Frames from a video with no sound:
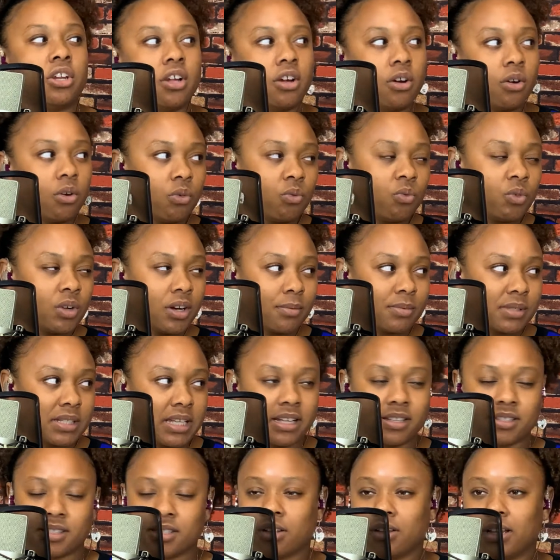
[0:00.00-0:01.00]
You know what I'm
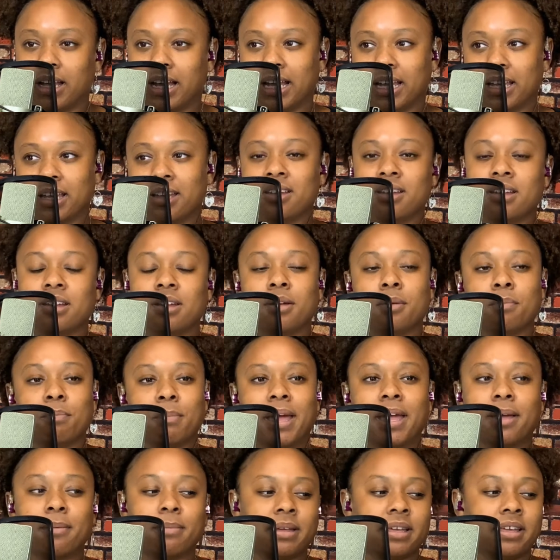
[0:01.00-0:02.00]
saying? So like
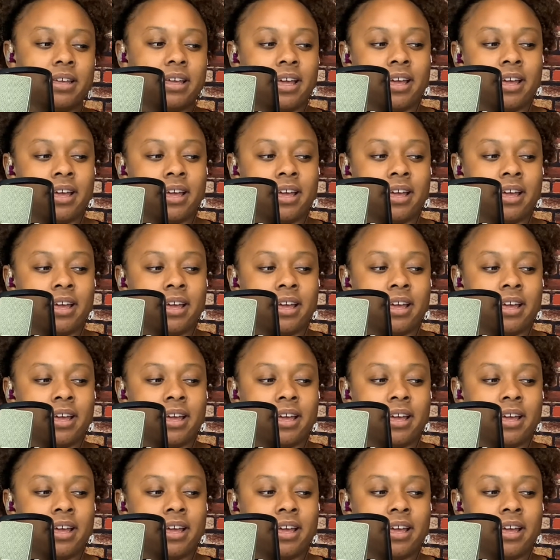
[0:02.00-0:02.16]
maybe